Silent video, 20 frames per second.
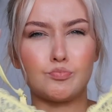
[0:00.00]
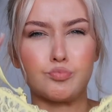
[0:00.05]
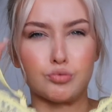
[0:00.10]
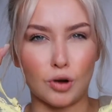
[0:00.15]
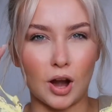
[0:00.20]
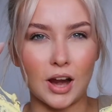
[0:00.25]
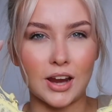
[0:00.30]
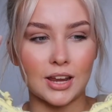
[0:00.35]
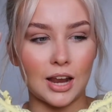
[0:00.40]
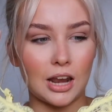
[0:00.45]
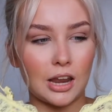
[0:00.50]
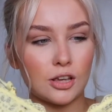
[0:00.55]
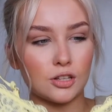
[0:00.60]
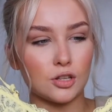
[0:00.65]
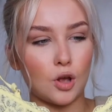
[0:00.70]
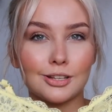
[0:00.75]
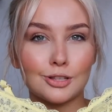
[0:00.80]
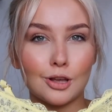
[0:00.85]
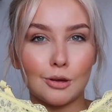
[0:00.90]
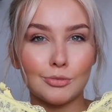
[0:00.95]
bright
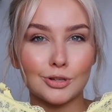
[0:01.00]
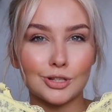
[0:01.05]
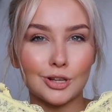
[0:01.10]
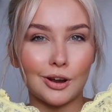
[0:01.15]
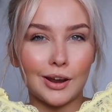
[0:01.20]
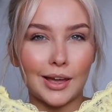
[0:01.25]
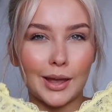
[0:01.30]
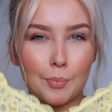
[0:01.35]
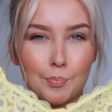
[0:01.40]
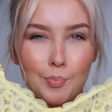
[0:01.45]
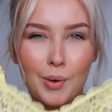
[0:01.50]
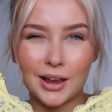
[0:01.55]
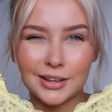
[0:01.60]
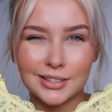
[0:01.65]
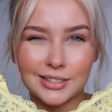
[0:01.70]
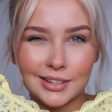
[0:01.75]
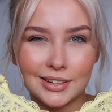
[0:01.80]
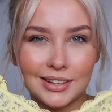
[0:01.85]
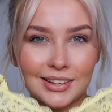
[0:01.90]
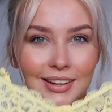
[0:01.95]
yellows it's almost got like a
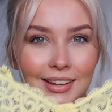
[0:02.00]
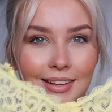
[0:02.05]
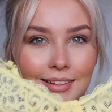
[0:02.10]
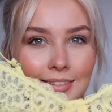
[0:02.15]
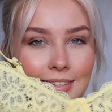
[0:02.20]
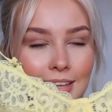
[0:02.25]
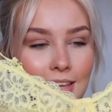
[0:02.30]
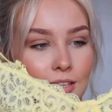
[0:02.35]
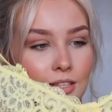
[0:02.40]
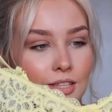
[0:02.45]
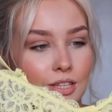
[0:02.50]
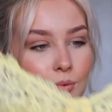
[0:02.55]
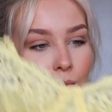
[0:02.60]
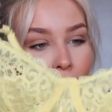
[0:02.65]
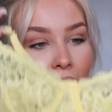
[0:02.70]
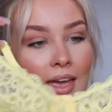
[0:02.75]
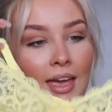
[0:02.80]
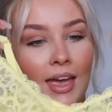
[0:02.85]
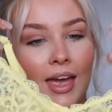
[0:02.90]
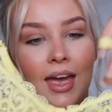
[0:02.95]
pastely little tint to
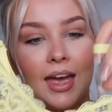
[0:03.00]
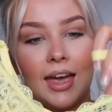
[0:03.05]
it